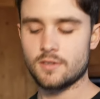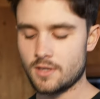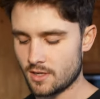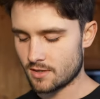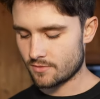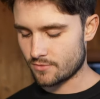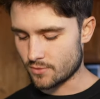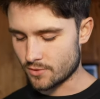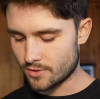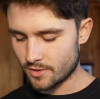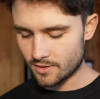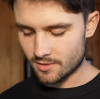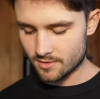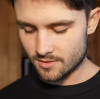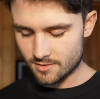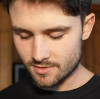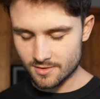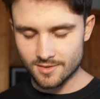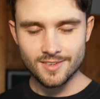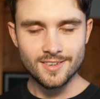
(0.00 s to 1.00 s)
Yeah, I feel good.
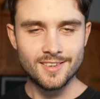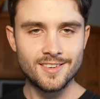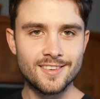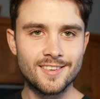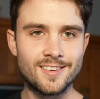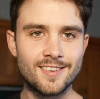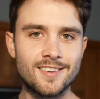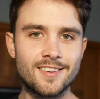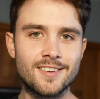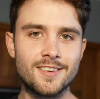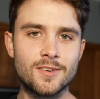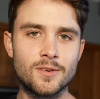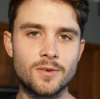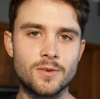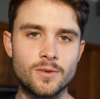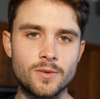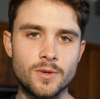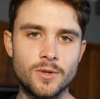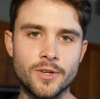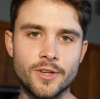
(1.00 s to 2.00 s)

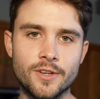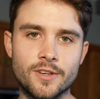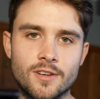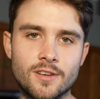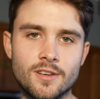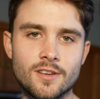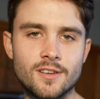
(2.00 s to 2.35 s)
Real good.